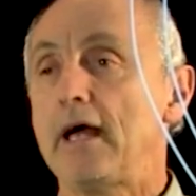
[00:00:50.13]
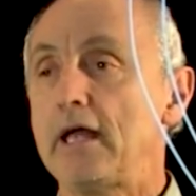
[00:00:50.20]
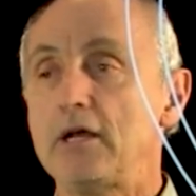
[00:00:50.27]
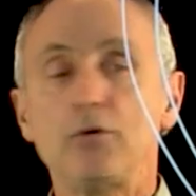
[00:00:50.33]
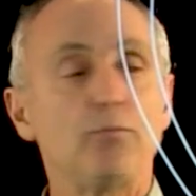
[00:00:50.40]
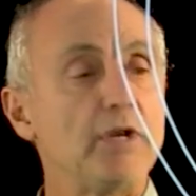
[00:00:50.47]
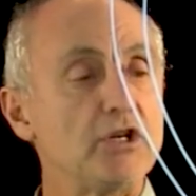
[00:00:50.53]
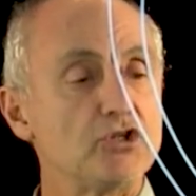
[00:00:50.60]

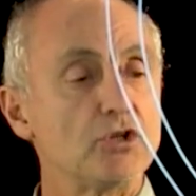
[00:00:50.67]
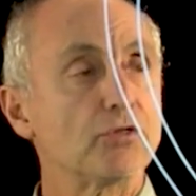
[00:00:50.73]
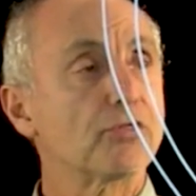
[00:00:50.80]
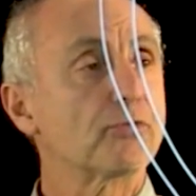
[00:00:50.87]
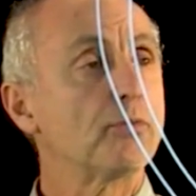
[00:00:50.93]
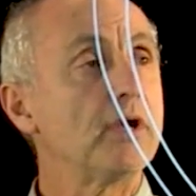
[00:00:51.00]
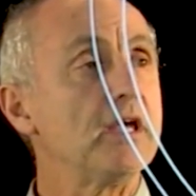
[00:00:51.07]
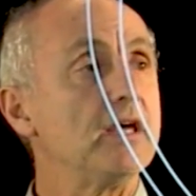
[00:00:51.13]
And in region
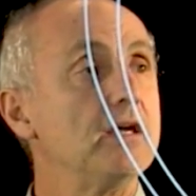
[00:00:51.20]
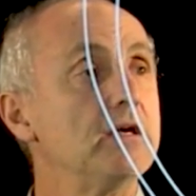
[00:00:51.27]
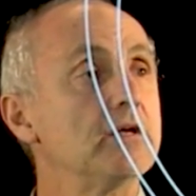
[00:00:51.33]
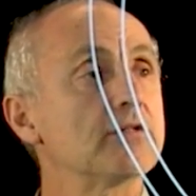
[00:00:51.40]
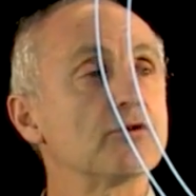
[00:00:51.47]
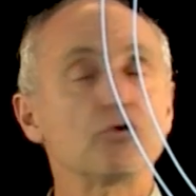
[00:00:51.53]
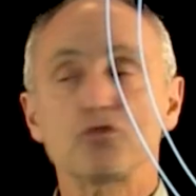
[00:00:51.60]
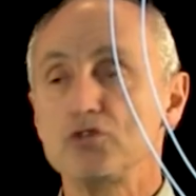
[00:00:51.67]
3,
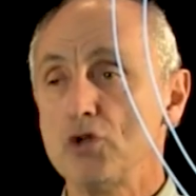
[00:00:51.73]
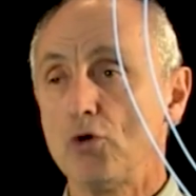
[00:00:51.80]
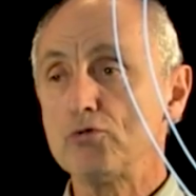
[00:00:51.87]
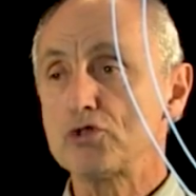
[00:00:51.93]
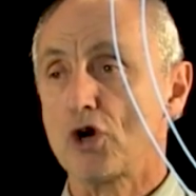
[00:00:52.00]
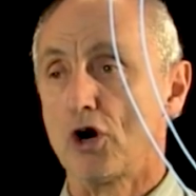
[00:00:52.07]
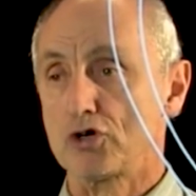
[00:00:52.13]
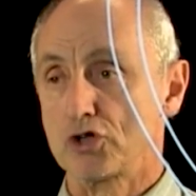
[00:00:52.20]
there's
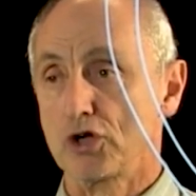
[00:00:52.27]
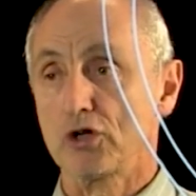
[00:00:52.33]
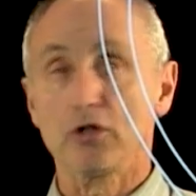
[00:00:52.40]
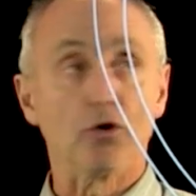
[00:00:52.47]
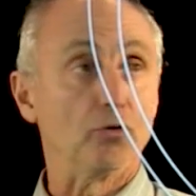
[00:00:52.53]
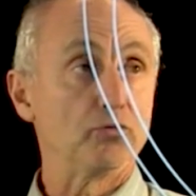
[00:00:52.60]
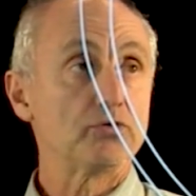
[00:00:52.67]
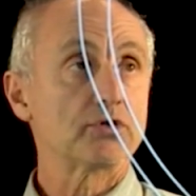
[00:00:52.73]
no charge
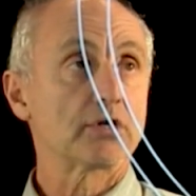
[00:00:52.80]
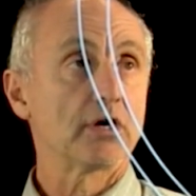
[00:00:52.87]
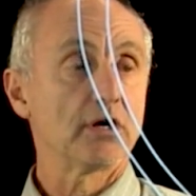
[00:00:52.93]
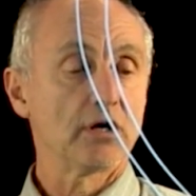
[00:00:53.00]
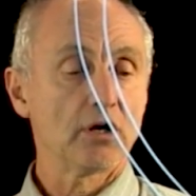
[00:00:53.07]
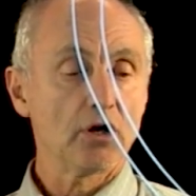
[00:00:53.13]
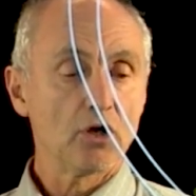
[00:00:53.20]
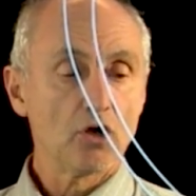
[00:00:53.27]
enclosed.
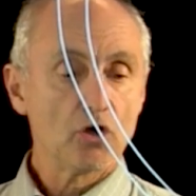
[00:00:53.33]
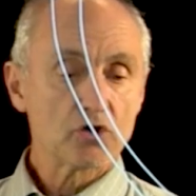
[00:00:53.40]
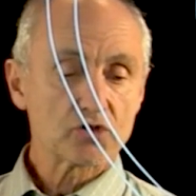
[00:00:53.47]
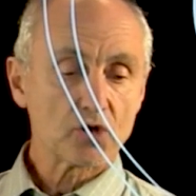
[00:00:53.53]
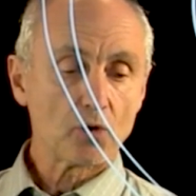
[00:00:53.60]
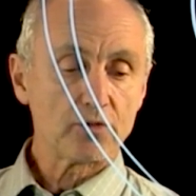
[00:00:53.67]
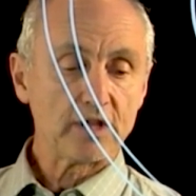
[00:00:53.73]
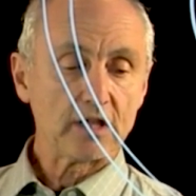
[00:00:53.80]

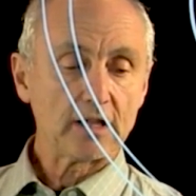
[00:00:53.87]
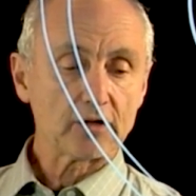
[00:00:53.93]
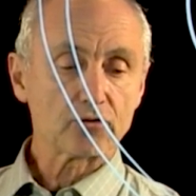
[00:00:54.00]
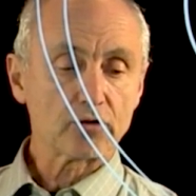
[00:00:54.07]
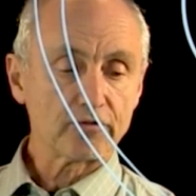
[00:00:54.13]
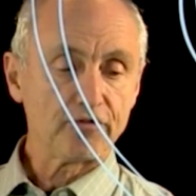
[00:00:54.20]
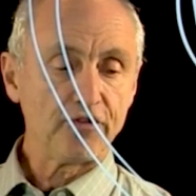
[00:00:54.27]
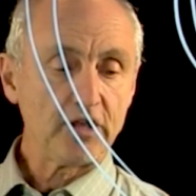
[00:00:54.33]
So the
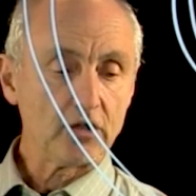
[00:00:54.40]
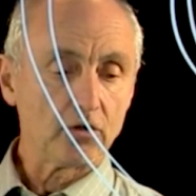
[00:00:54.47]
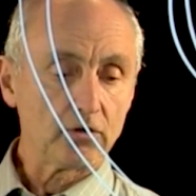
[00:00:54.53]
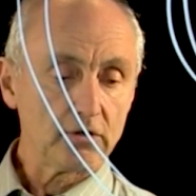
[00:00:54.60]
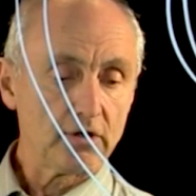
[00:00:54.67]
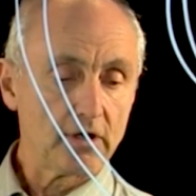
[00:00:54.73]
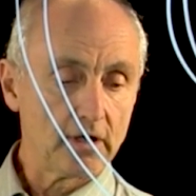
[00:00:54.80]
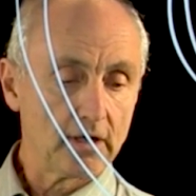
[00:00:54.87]
electric
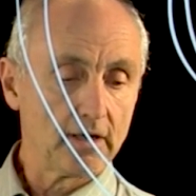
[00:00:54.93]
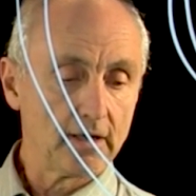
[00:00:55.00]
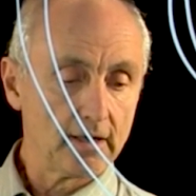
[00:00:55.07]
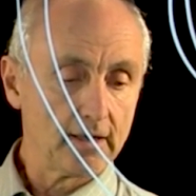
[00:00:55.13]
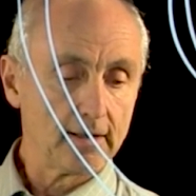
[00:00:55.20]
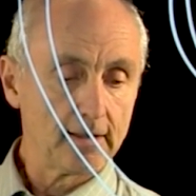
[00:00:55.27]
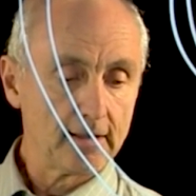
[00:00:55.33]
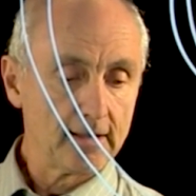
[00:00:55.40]
field
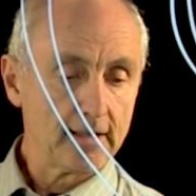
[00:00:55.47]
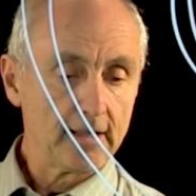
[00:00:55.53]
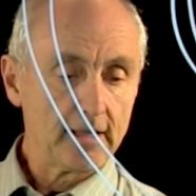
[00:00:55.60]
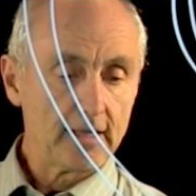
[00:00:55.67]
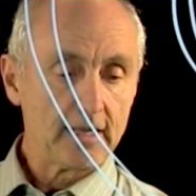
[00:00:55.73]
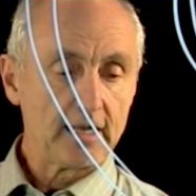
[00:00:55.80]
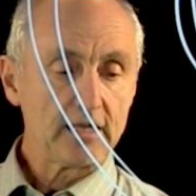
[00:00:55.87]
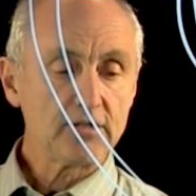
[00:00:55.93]

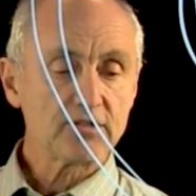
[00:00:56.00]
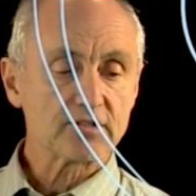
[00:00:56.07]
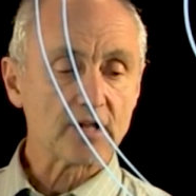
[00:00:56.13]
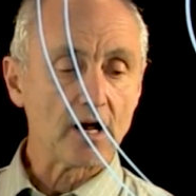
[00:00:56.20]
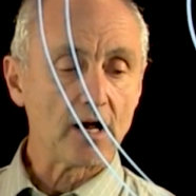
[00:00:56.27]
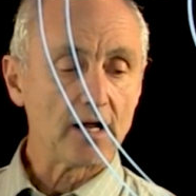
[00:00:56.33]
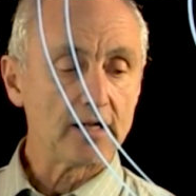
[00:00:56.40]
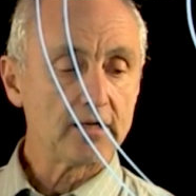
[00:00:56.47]

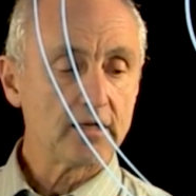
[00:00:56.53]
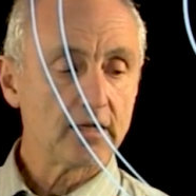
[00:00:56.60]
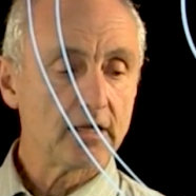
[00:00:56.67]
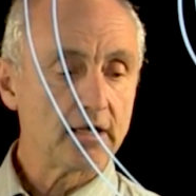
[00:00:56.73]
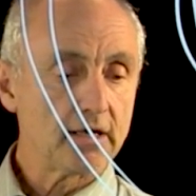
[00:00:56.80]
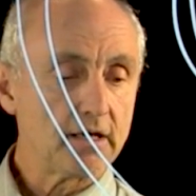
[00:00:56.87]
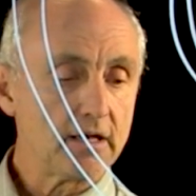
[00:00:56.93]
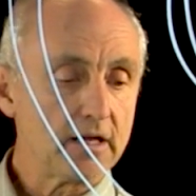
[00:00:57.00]
inside
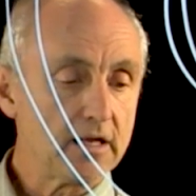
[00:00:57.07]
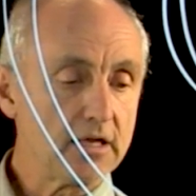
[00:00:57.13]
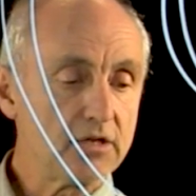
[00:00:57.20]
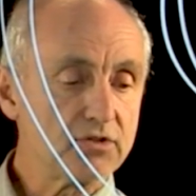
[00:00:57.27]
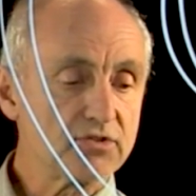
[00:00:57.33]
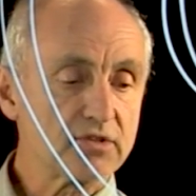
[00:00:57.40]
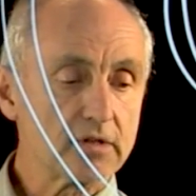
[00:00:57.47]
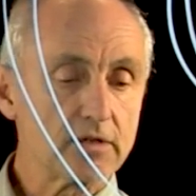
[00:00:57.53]

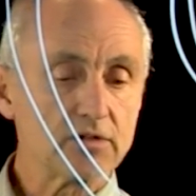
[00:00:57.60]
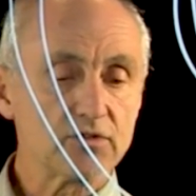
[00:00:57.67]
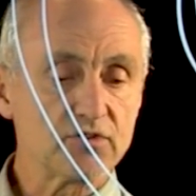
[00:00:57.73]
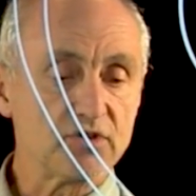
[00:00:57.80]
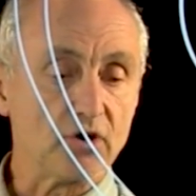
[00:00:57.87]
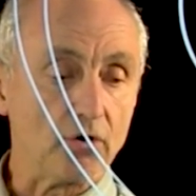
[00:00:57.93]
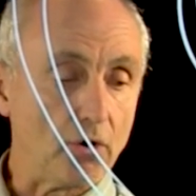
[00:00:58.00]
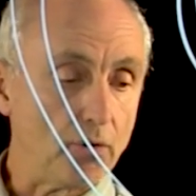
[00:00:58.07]
is
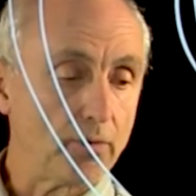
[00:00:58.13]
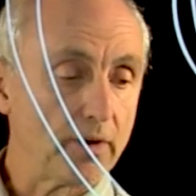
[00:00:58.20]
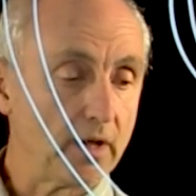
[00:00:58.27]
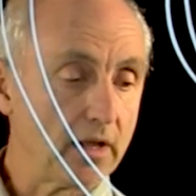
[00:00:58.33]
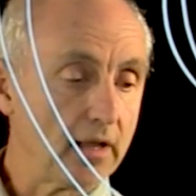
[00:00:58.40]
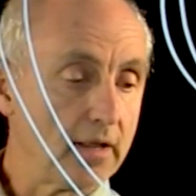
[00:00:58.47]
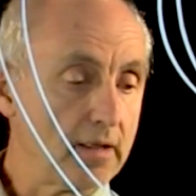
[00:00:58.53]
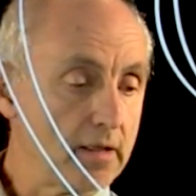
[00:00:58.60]
0
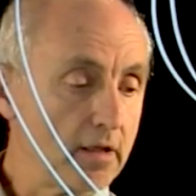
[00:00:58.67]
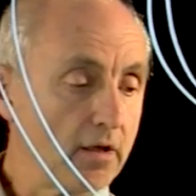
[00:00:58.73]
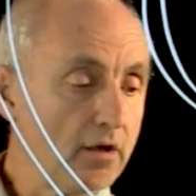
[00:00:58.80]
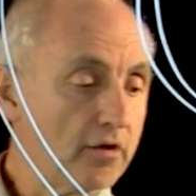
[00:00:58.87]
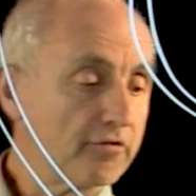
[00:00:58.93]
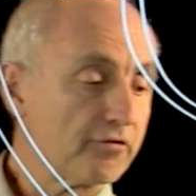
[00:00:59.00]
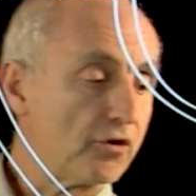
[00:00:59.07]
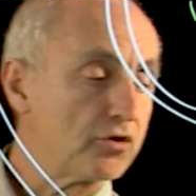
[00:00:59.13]

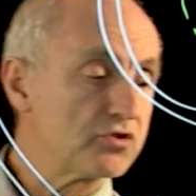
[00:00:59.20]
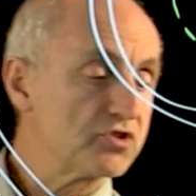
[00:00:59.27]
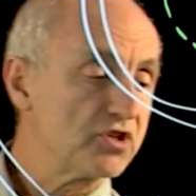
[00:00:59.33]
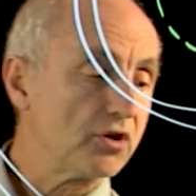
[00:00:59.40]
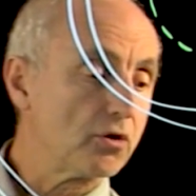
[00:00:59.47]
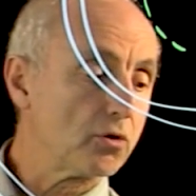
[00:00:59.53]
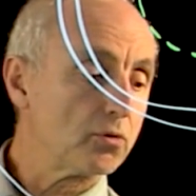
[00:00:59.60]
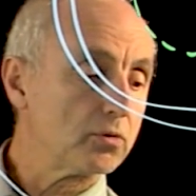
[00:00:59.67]
for
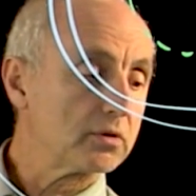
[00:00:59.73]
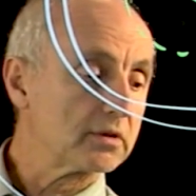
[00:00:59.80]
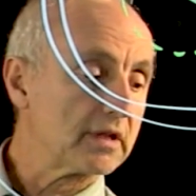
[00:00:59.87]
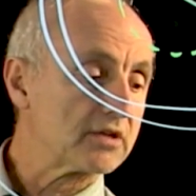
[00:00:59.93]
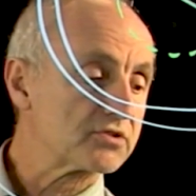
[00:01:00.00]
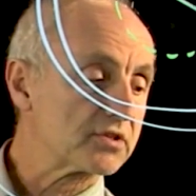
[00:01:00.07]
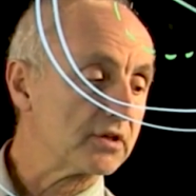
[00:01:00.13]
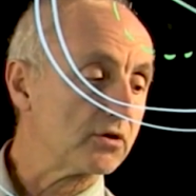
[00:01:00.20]
0
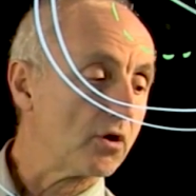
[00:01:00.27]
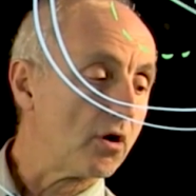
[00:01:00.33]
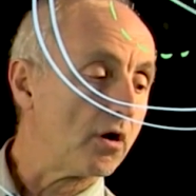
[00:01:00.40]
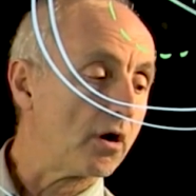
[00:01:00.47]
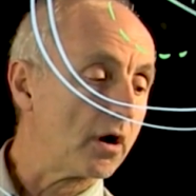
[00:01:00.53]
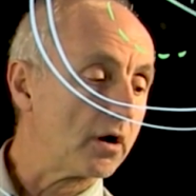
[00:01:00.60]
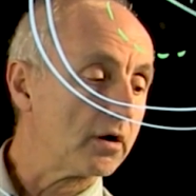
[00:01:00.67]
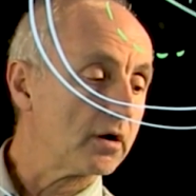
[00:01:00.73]
less than
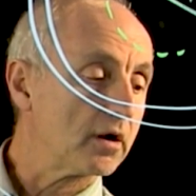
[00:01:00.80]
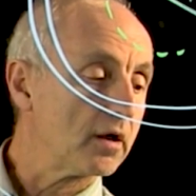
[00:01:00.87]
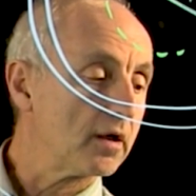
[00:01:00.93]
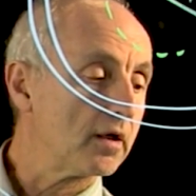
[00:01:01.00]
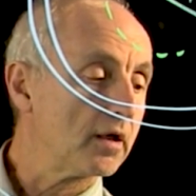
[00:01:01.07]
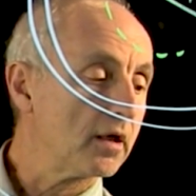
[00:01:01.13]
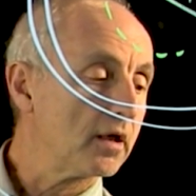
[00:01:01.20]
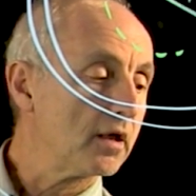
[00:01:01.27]
r
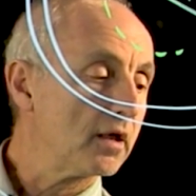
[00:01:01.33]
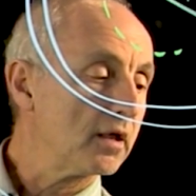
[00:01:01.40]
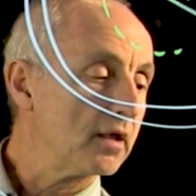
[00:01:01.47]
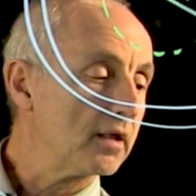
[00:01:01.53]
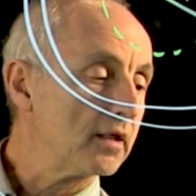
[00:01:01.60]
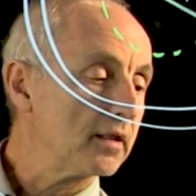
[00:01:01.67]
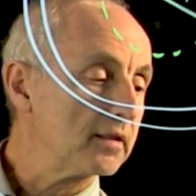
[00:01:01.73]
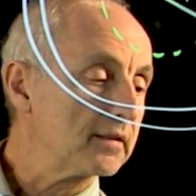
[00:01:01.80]

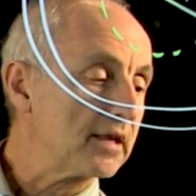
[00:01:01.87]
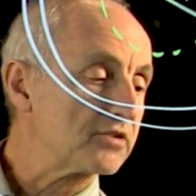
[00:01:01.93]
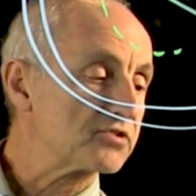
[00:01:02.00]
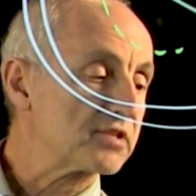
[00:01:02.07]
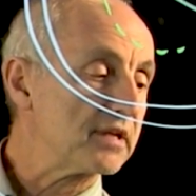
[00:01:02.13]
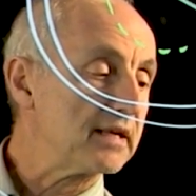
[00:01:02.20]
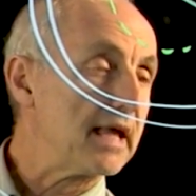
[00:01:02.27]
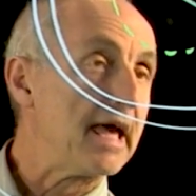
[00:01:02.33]

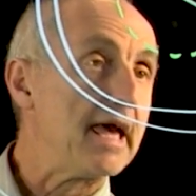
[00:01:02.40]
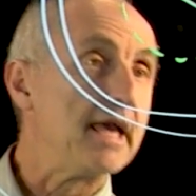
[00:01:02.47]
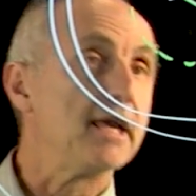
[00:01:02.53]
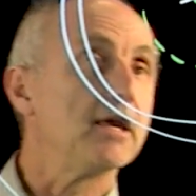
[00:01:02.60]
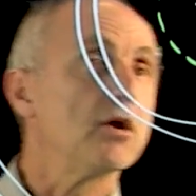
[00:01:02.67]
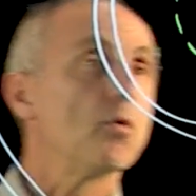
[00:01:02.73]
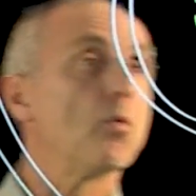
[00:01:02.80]
less than a.